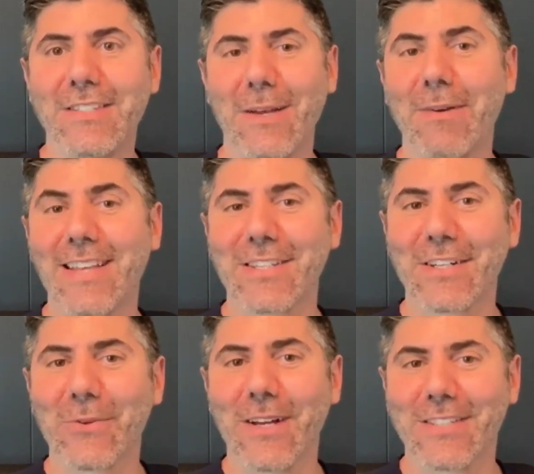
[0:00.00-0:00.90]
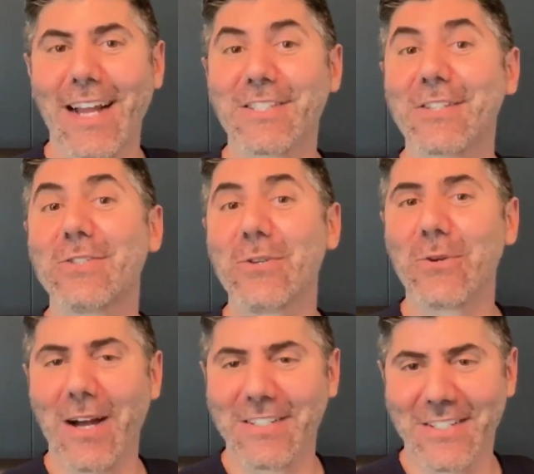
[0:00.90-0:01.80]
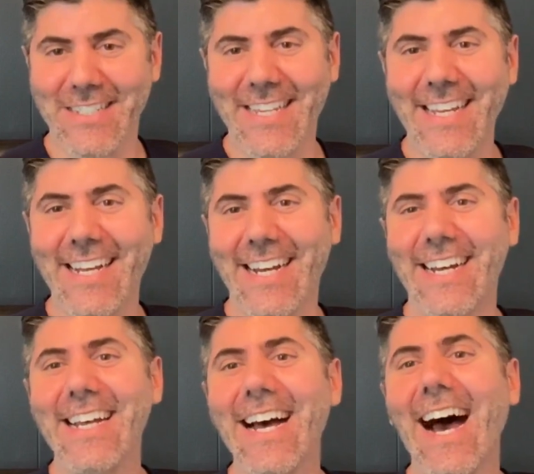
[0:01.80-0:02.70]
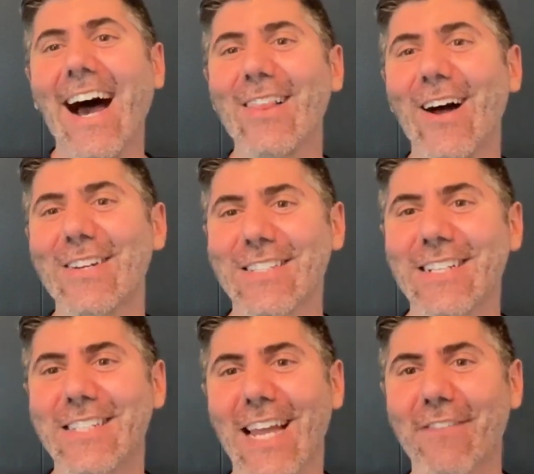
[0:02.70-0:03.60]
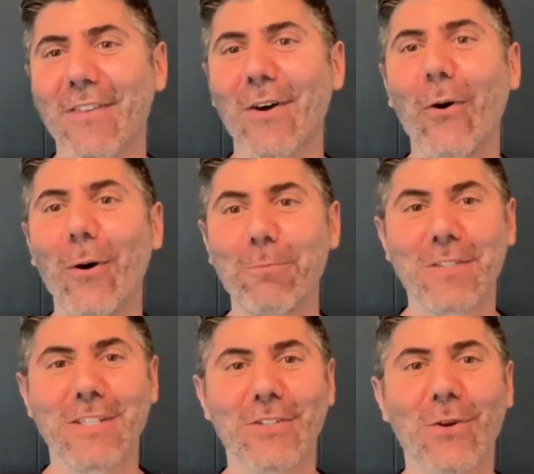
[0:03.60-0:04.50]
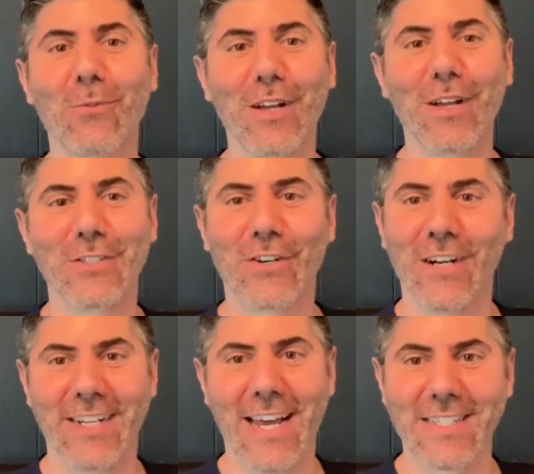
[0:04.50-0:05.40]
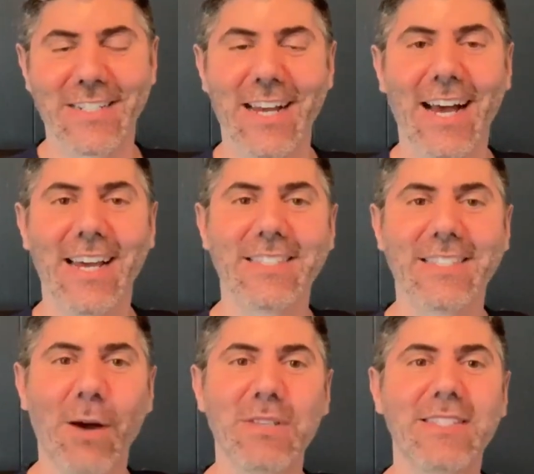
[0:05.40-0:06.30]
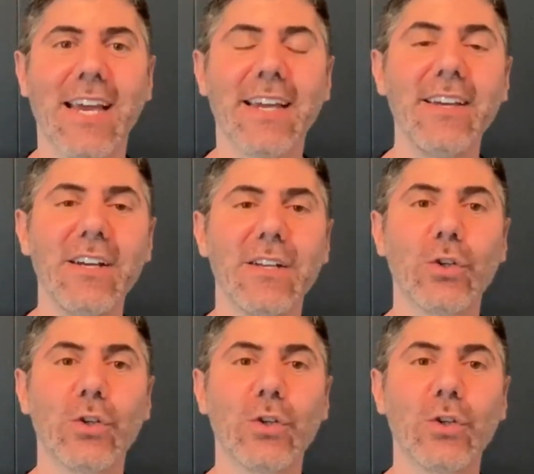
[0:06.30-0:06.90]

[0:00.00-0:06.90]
Someone asked a good question. Actually, there's two questions. How long does it take for the whole procedure once you're anesthetized? And I would say